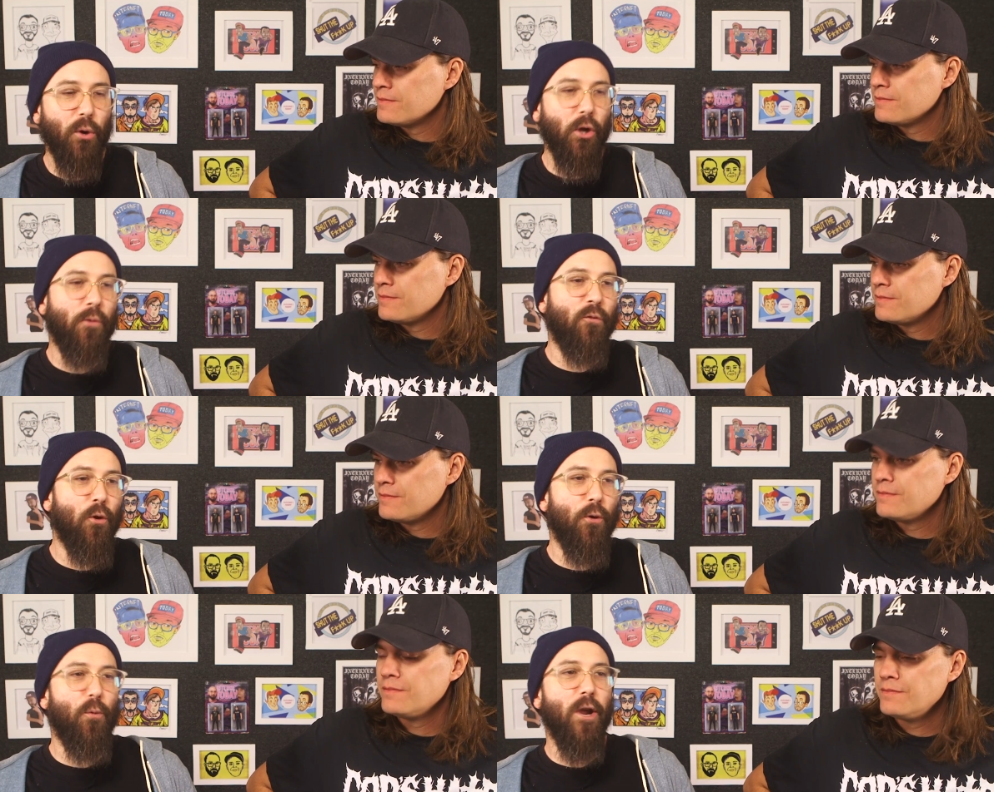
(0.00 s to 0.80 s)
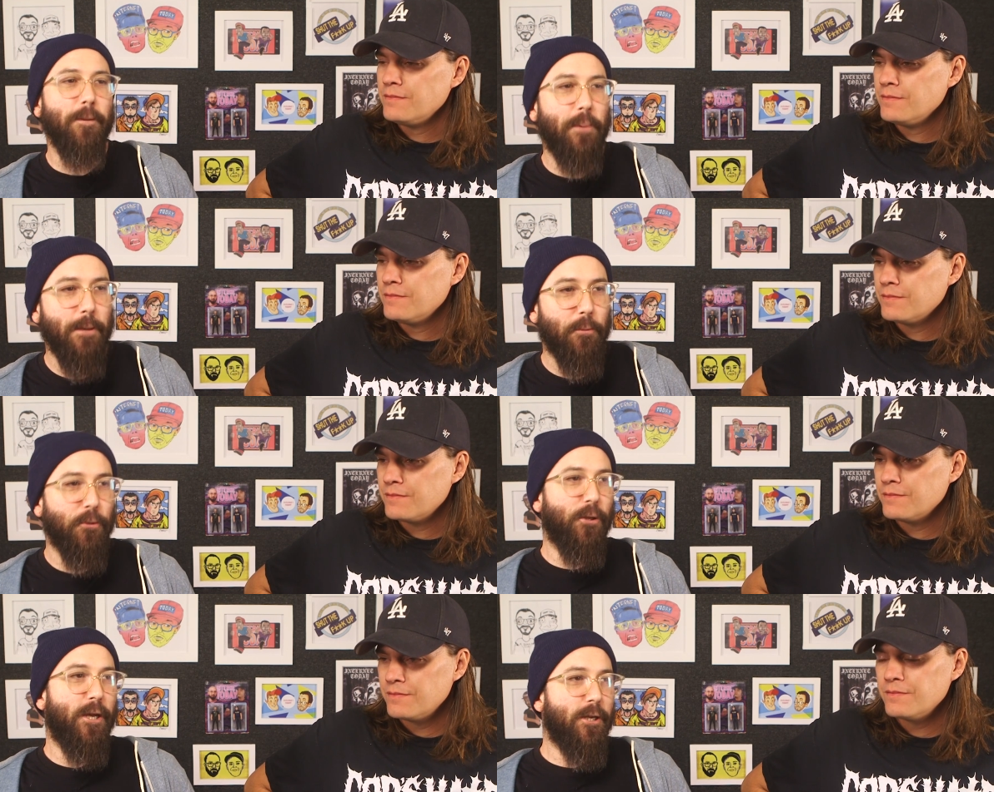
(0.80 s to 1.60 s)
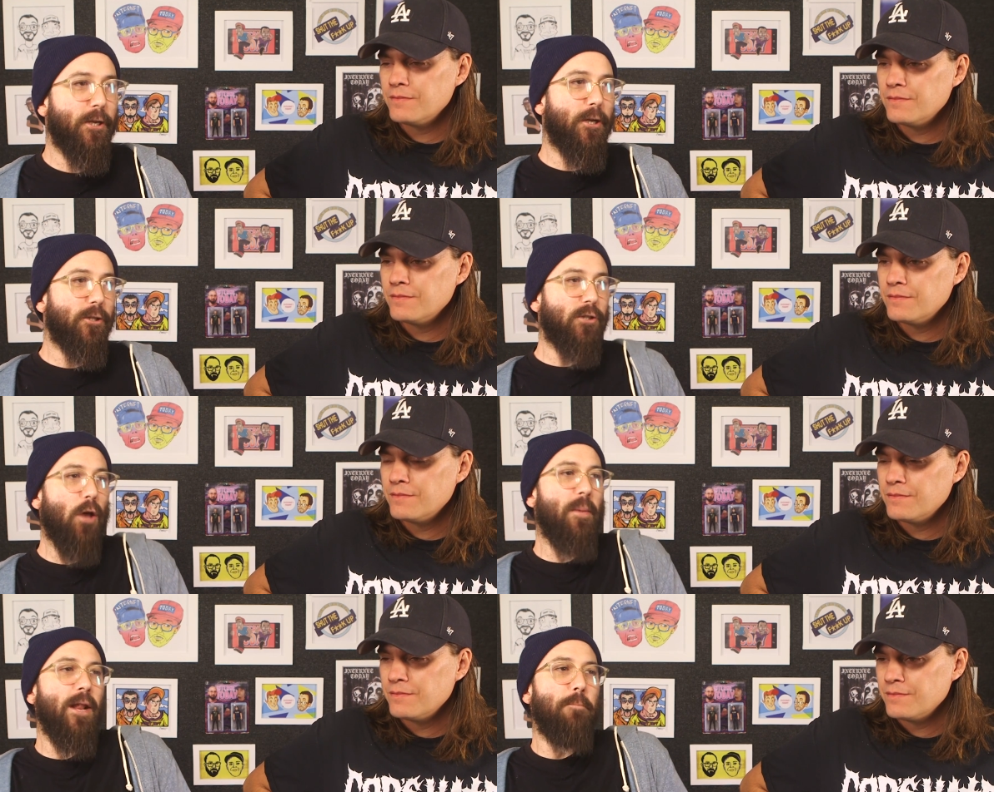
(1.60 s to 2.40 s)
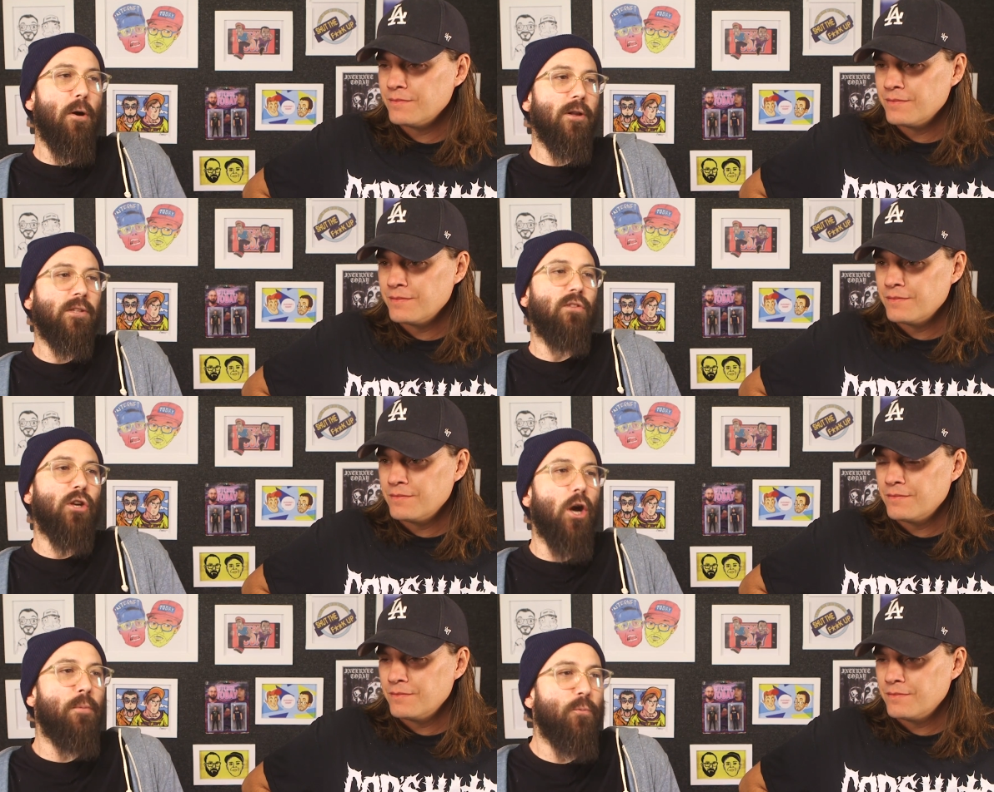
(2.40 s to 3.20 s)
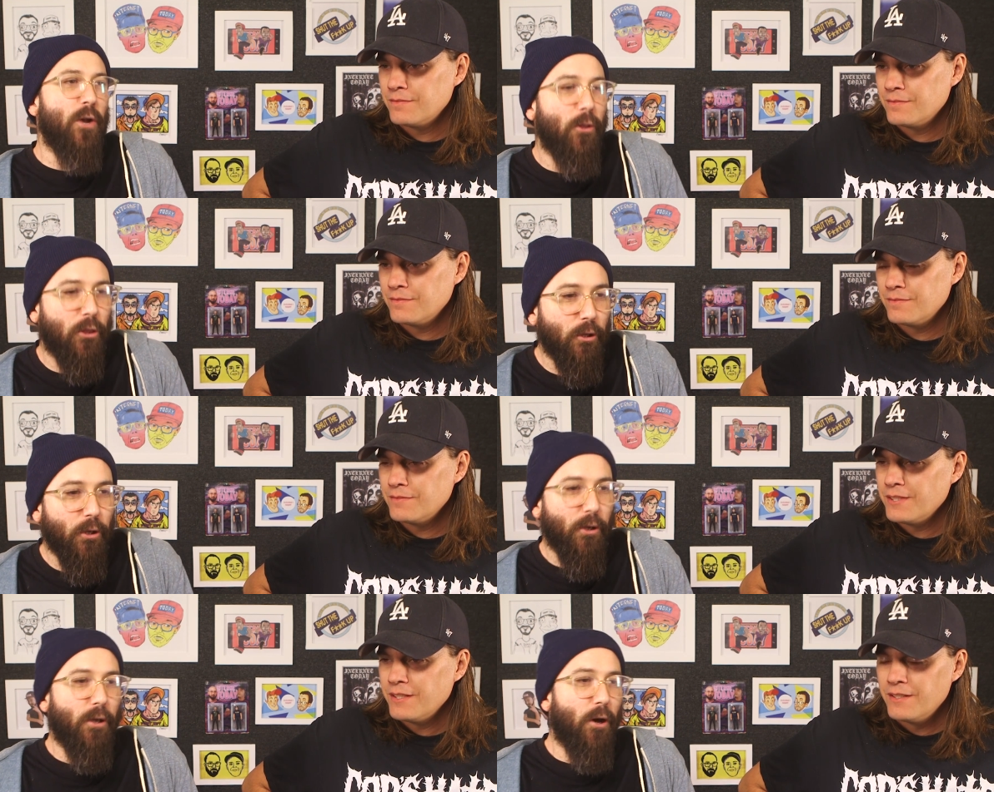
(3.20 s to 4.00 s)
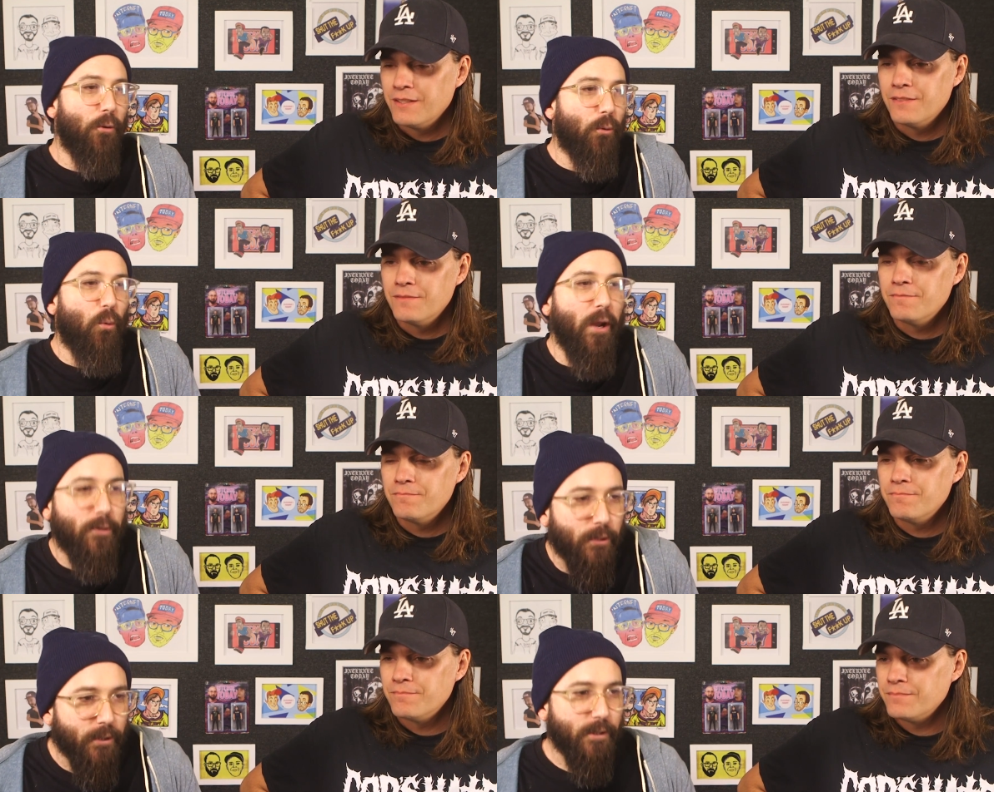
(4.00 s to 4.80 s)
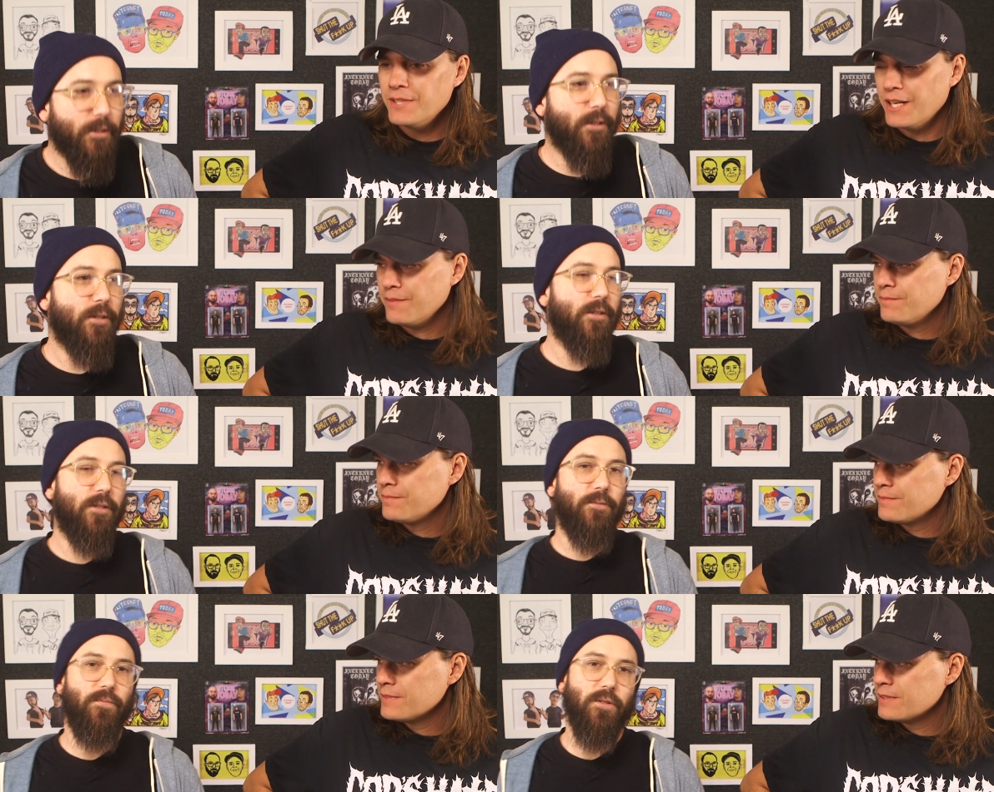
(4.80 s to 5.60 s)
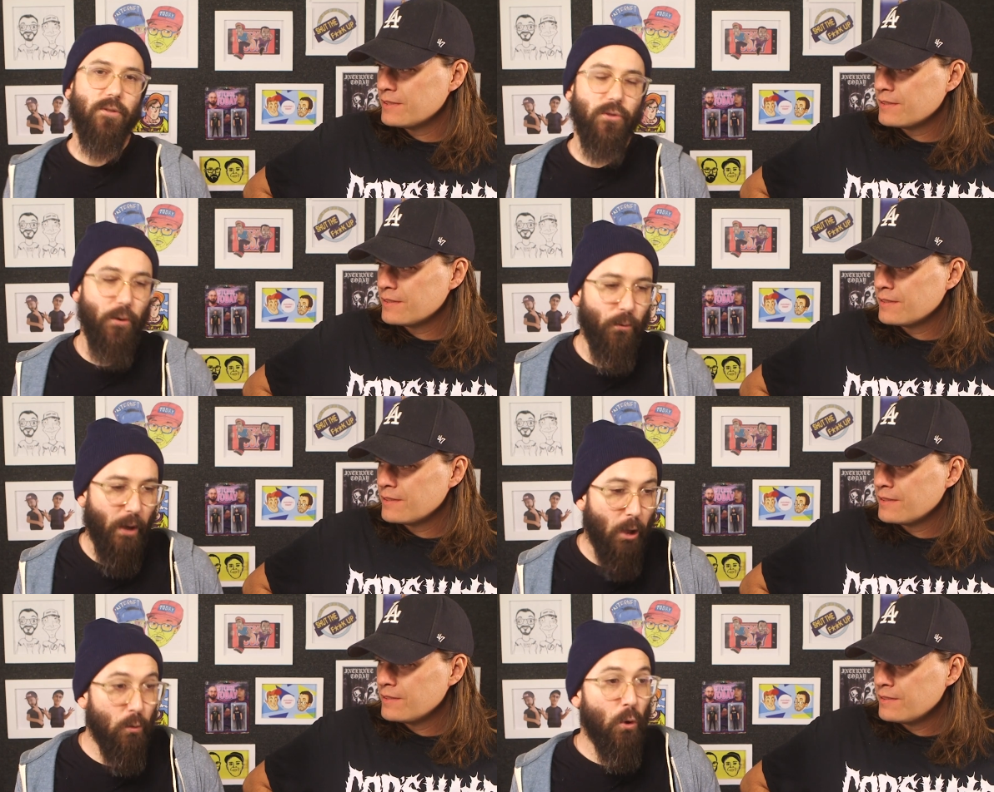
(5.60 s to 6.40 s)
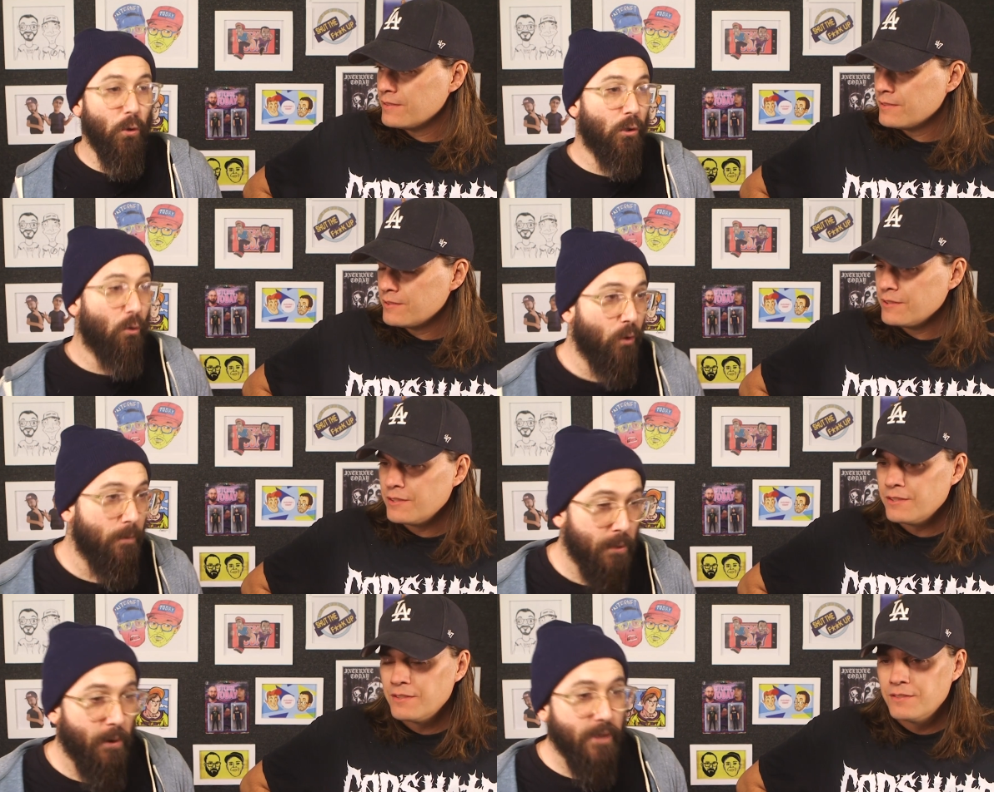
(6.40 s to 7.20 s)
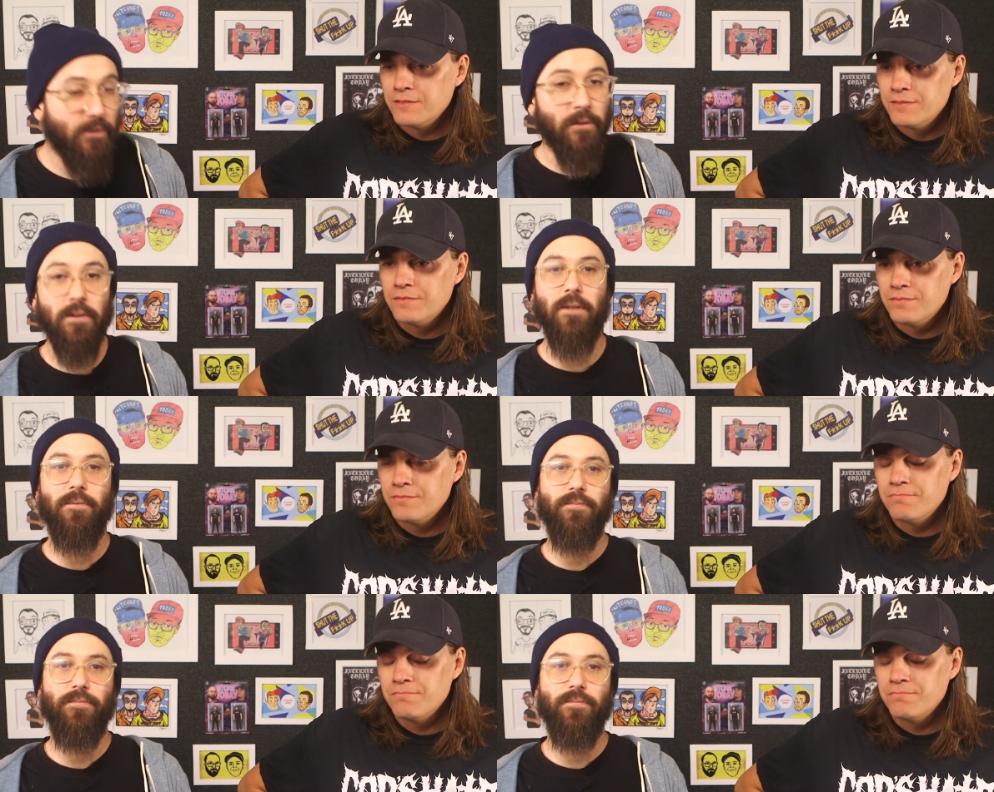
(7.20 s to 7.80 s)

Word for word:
Speaker 1: world of non-white people, so many parts of the Commonwealth are not white. Yeah. So how could the Queen be racist?